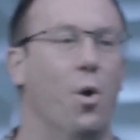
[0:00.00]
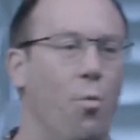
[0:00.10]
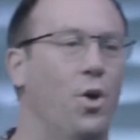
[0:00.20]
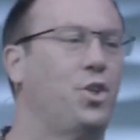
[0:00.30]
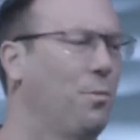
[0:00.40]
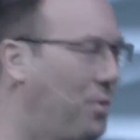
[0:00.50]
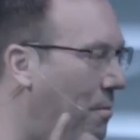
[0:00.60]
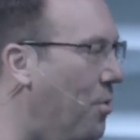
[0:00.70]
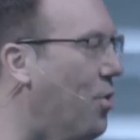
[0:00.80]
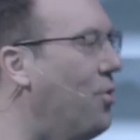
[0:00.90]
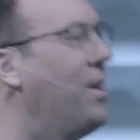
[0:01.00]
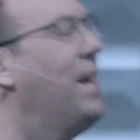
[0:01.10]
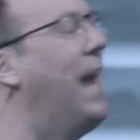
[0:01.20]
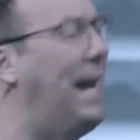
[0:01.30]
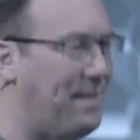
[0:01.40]
worshipped the moon
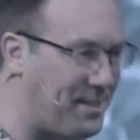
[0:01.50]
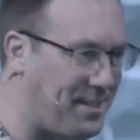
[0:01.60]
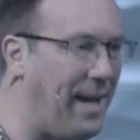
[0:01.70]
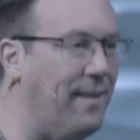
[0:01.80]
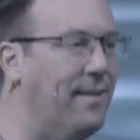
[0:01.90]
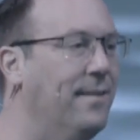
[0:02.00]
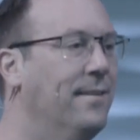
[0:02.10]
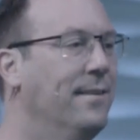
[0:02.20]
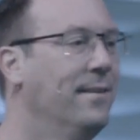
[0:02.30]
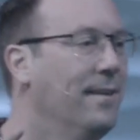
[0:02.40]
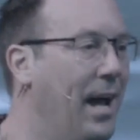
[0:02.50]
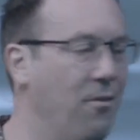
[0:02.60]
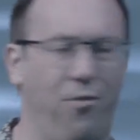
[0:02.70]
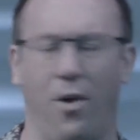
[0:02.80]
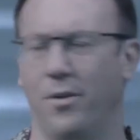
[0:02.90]
and the sun and
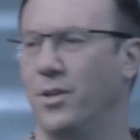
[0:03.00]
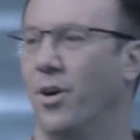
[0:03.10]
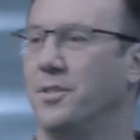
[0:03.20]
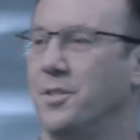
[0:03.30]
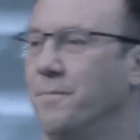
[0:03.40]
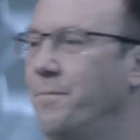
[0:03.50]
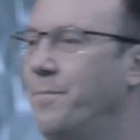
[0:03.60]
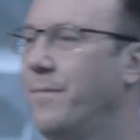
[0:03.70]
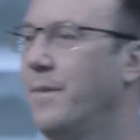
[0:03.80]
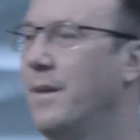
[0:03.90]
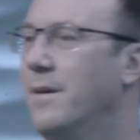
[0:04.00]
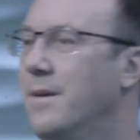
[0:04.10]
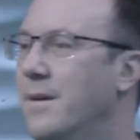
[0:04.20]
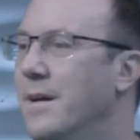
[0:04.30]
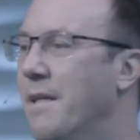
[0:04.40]
foreign gods?
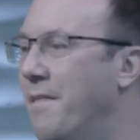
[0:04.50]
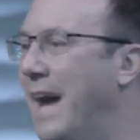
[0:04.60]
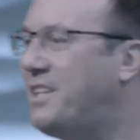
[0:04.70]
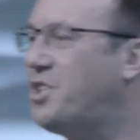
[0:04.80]
That